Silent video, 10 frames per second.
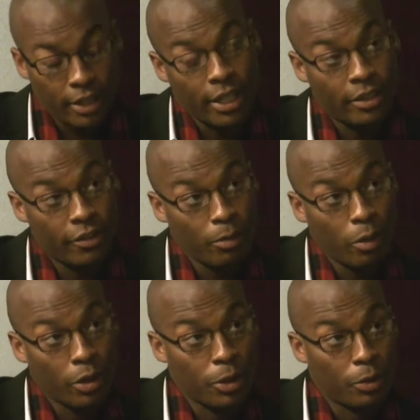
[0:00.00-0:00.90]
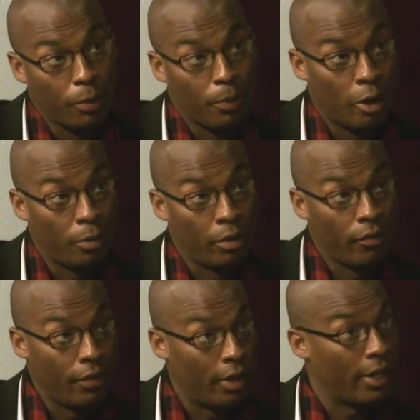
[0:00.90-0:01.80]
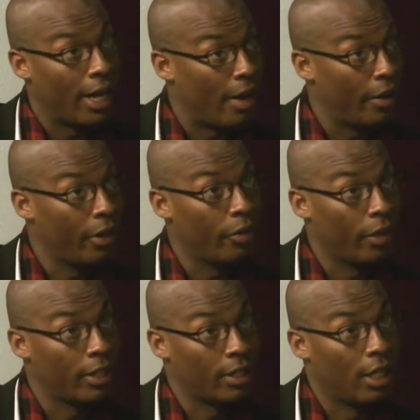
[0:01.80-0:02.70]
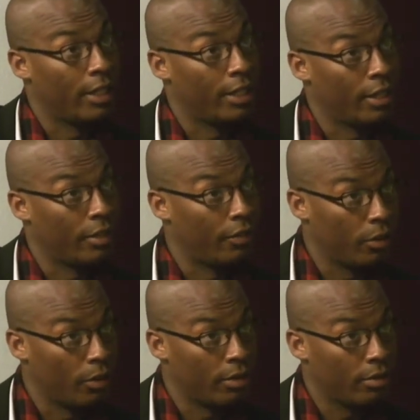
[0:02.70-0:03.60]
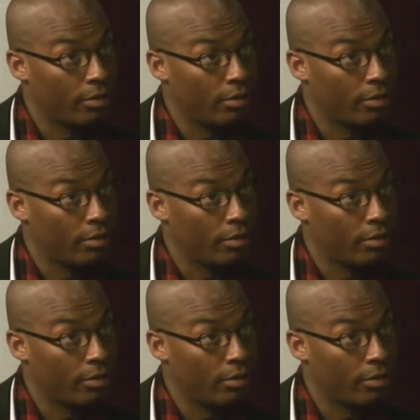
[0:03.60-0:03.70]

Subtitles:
detective broke into an apartment and found Harry and Grace lying dead on the floor.